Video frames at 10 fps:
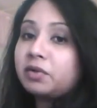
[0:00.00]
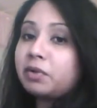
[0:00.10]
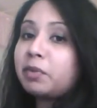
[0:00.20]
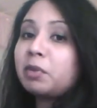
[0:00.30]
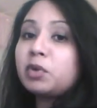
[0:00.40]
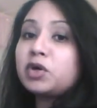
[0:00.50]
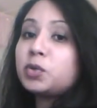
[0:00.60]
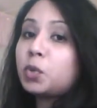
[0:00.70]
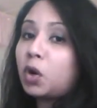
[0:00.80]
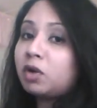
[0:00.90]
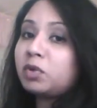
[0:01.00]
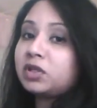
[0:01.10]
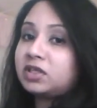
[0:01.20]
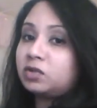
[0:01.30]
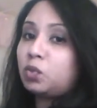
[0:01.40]
Remember, normal
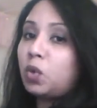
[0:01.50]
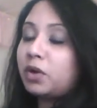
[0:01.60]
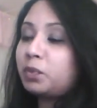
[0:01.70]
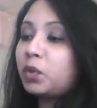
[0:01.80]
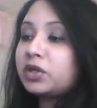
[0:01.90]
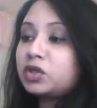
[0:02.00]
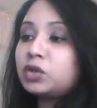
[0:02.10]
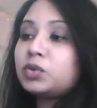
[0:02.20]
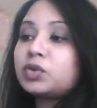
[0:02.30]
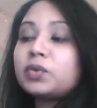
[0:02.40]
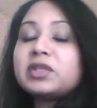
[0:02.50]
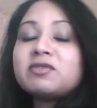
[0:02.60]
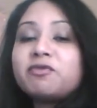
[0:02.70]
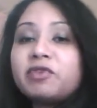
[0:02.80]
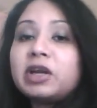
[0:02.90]
is 1.2, so it's
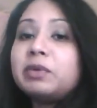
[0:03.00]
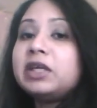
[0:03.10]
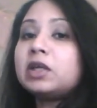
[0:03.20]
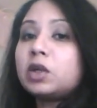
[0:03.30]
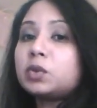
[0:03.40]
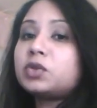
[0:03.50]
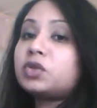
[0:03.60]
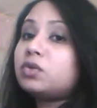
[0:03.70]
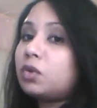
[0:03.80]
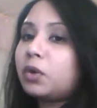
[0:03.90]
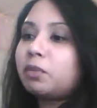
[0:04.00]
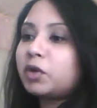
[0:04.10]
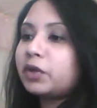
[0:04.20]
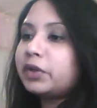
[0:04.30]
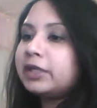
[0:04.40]
very close to
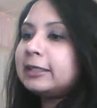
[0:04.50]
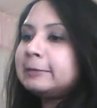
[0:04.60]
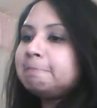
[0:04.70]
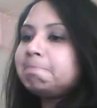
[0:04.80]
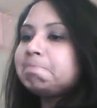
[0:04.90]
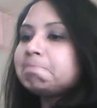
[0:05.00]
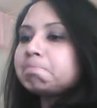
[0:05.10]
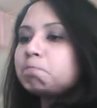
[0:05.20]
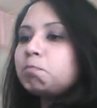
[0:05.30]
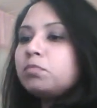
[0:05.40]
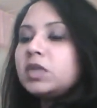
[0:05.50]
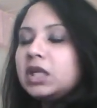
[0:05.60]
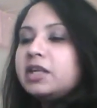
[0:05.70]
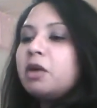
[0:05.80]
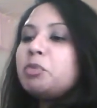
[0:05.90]
normal.
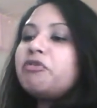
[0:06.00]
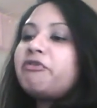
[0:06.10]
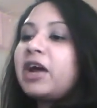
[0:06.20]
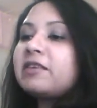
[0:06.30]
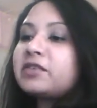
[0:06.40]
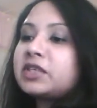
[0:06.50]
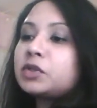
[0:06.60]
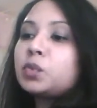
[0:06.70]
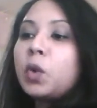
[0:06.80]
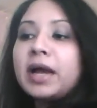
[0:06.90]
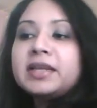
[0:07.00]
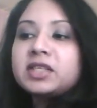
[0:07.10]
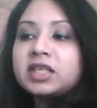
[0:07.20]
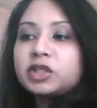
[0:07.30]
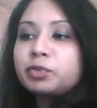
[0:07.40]
Number 5 says, why is
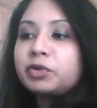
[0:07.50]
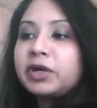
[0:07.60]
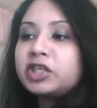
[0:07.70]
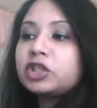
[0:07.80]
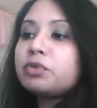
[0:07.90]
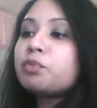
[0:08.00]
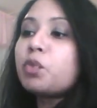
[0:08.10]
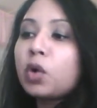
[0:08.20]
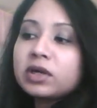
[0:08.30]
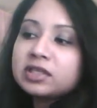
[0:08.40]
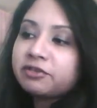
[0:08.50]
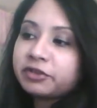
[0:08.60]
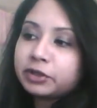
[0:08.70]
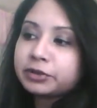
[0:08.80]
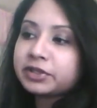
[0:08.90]
expiration more
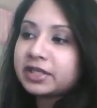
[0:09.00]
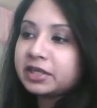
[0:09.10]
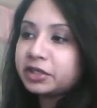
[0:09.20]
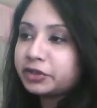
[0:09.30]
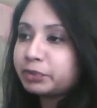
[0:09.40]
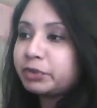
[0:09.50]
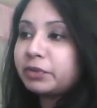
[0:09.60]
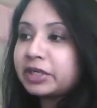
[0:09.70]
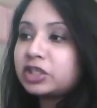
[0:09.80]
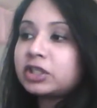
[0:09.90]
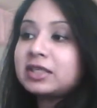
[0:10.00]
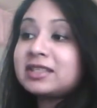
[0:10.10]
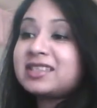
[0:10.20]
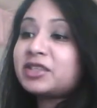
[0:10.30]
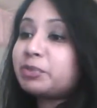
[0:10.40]
difficult than inspiration in
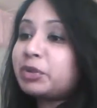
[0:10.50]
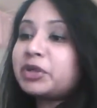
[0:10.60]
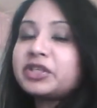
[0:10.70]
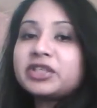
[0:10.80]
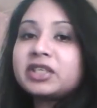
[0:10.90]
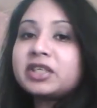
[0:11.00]
this person?